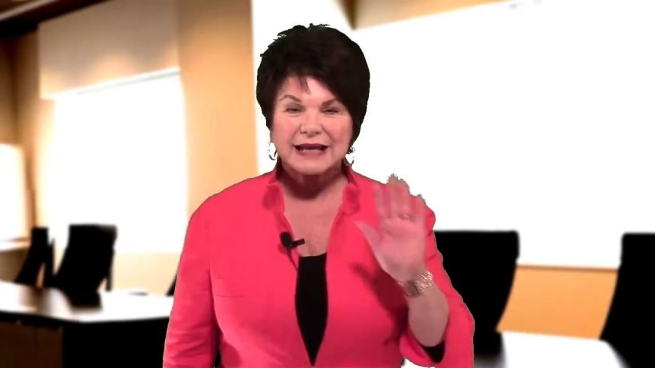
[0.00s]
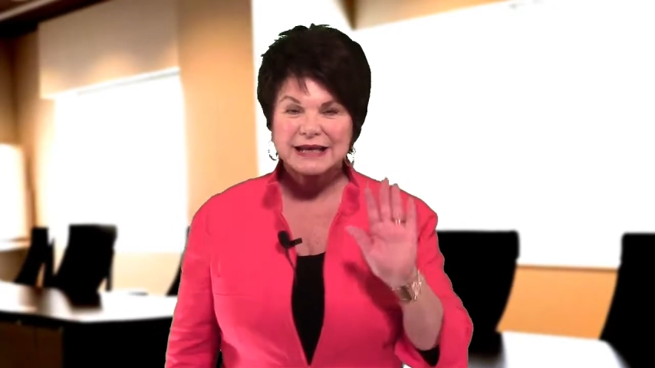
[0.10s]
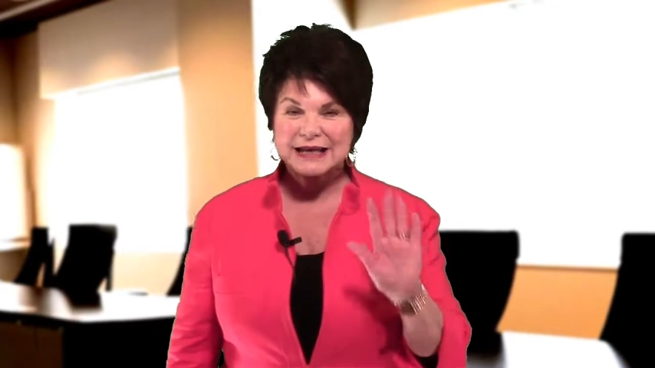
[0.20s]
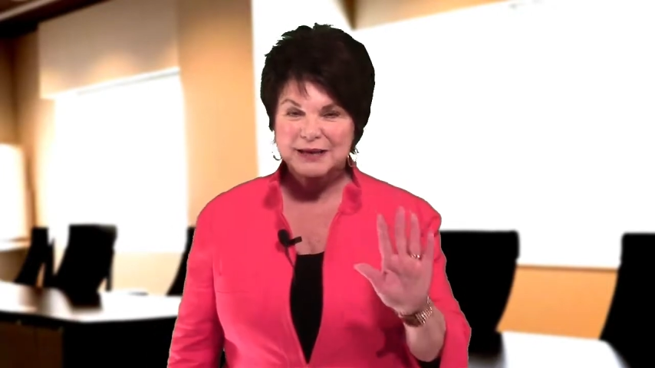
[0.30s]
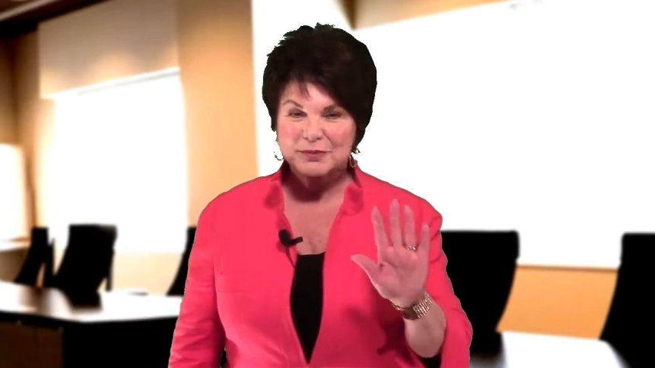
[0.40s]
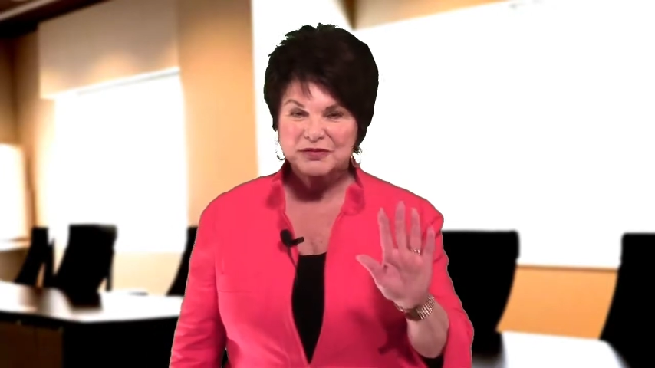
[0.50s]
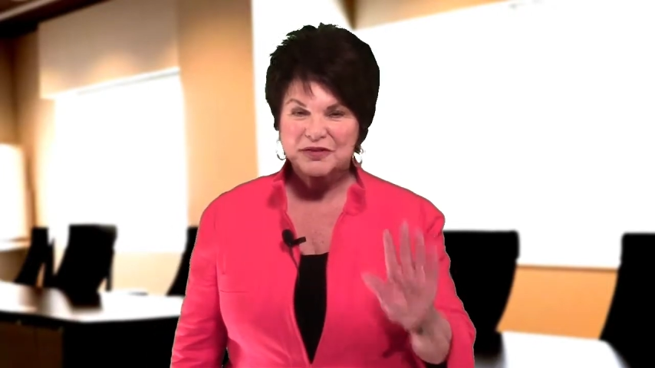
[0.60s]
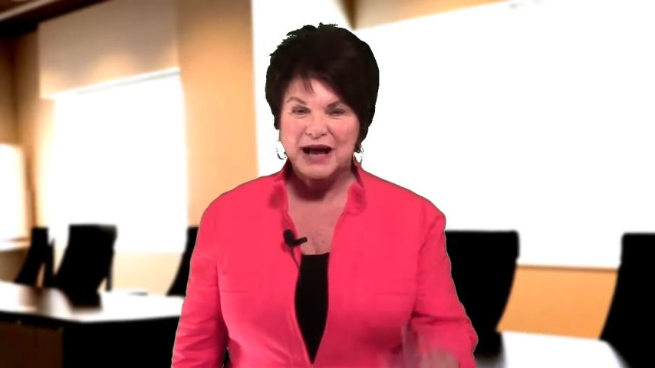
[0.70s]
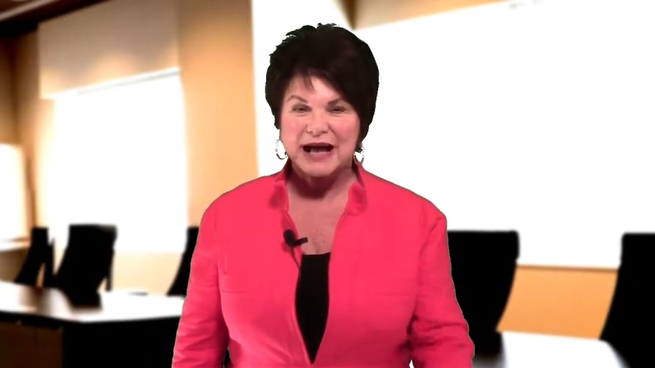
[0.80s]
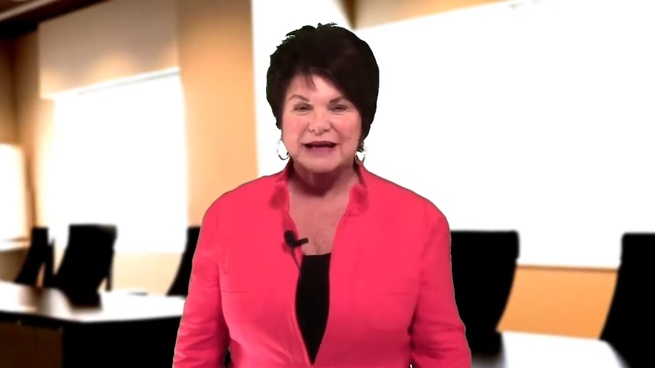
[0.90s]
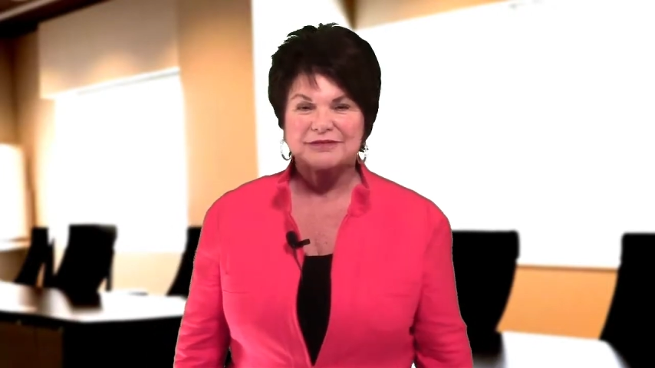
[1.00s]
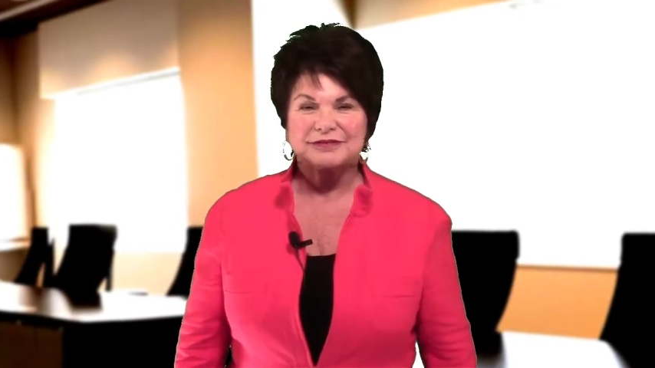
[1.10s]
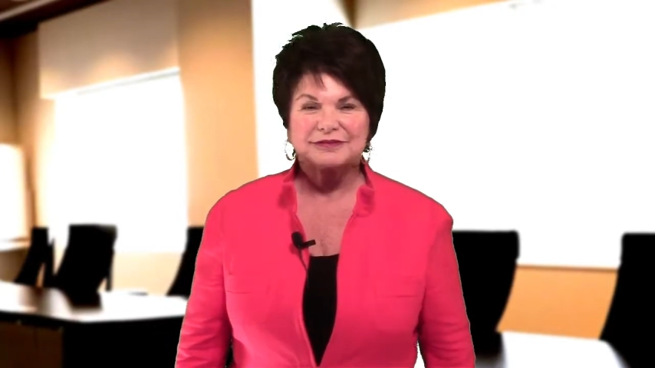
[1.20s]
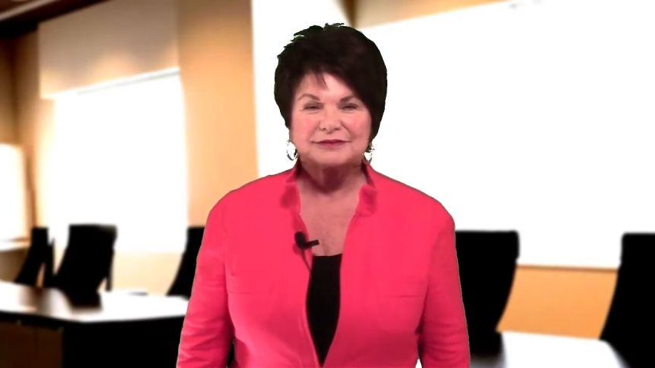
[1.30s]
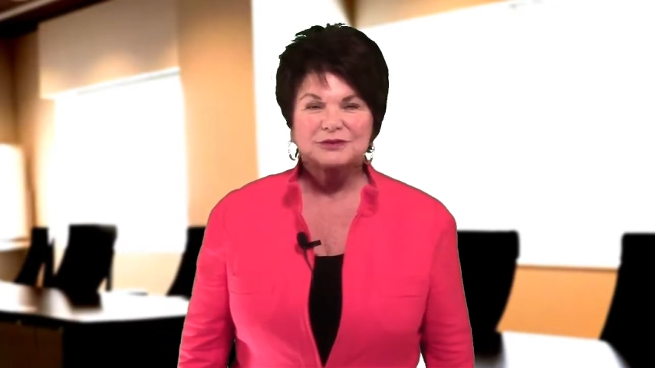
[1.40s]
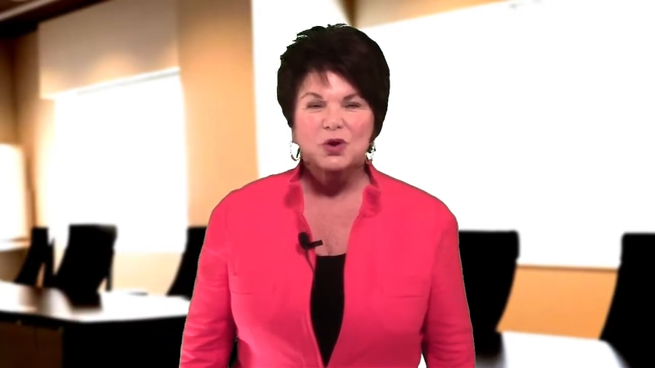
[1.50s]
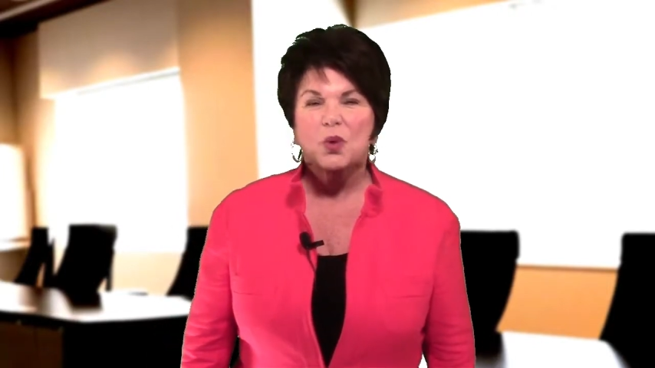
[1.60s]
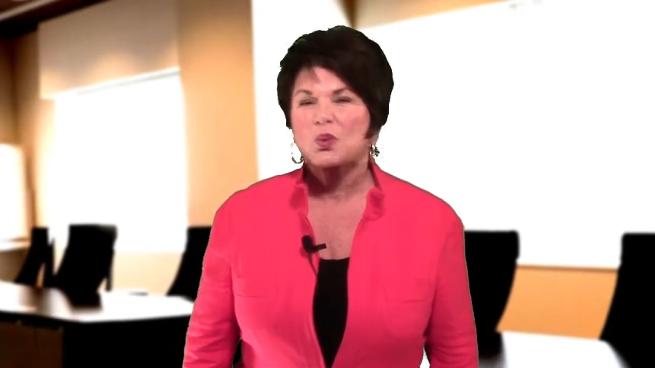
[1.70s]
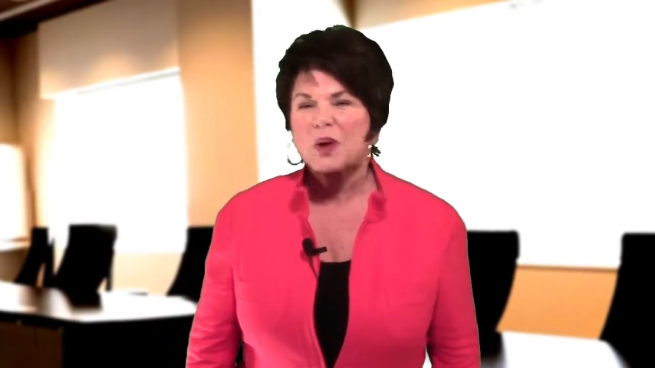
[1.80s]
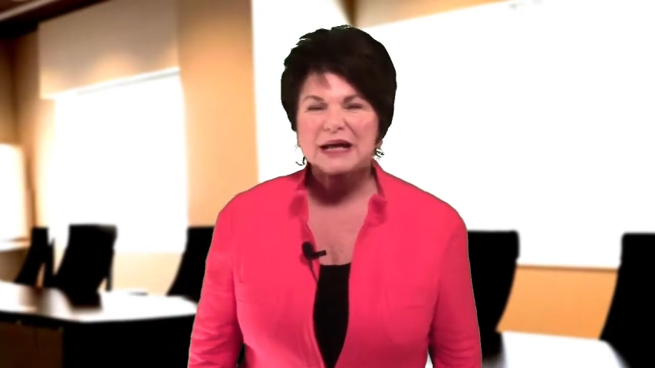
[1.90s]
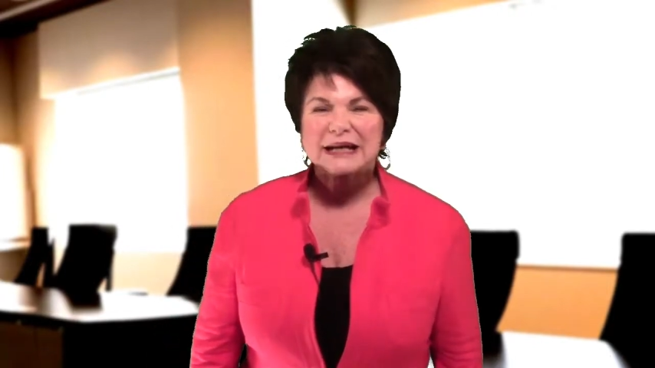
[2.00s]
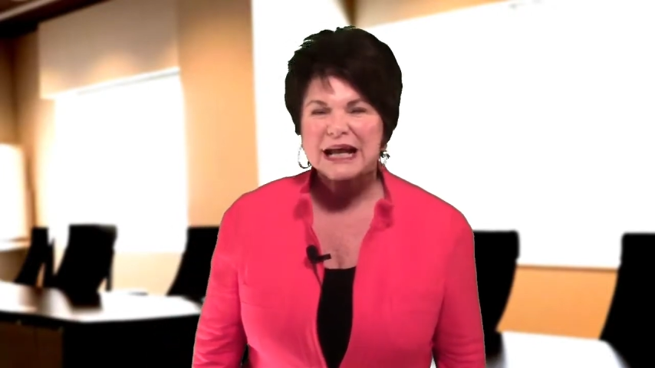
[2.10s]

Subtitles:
Number 5, write it